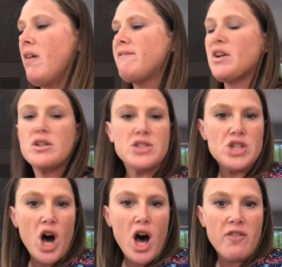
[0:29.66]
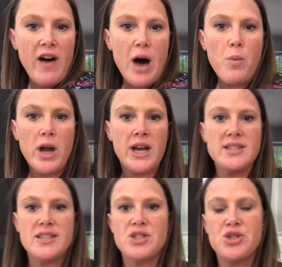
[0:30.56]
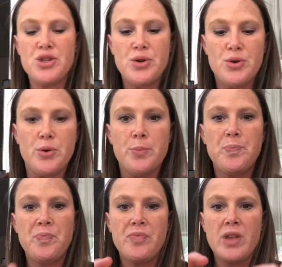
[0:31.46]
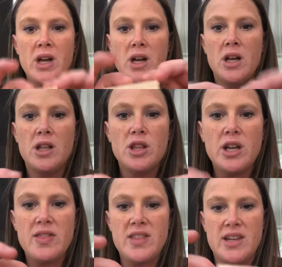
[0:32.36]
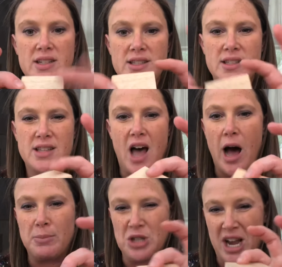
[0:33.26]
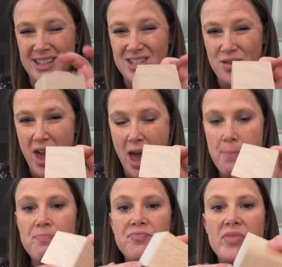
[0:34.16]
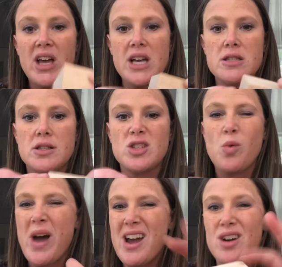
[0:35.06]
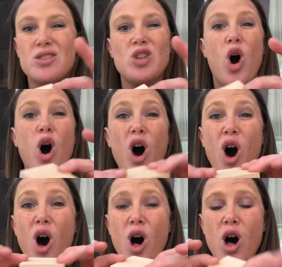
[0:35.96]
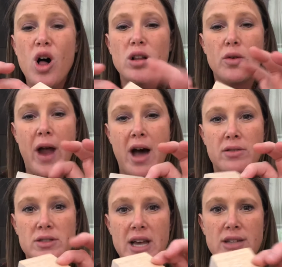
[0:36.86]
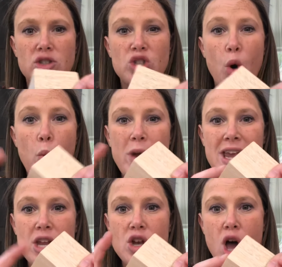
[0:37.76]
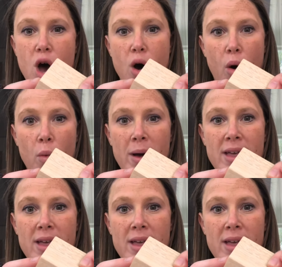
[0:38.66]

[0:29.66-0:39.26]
first off, I want us to look at this object, okay? It's squares all around. And so we know